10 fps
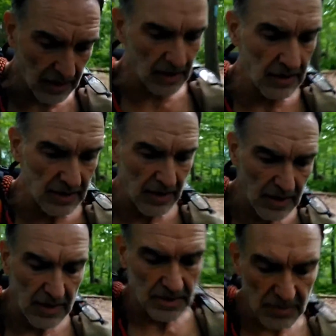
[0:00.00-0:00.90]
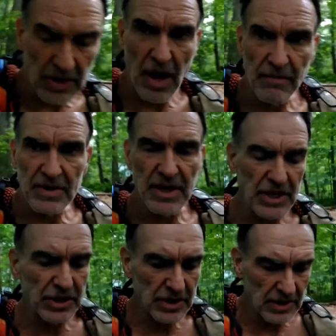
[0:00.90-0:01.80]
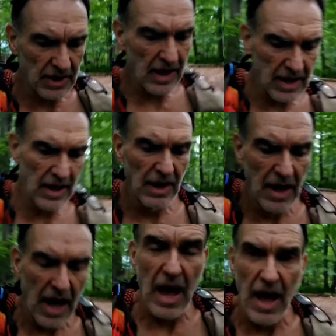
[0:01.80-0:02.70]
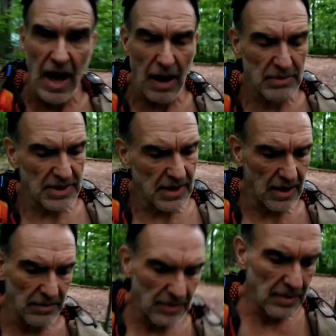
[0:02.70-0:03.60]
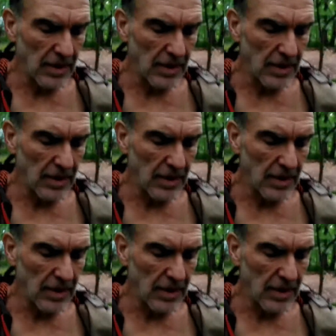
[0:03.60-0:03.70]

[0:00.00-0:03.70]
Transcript: some good conversation. I was in a